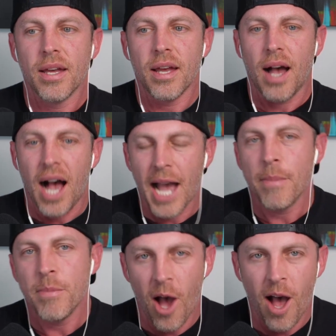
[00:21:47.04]

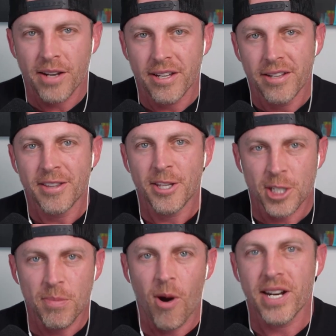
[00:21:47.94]
I'm not the
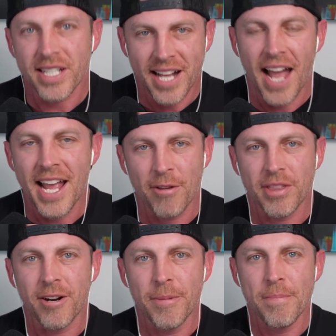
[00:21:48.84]
smartest guy out
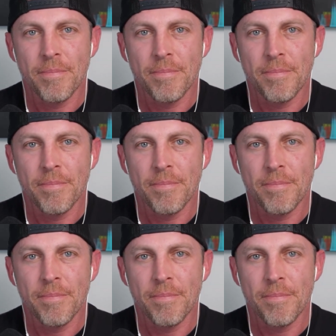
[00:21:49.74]
there.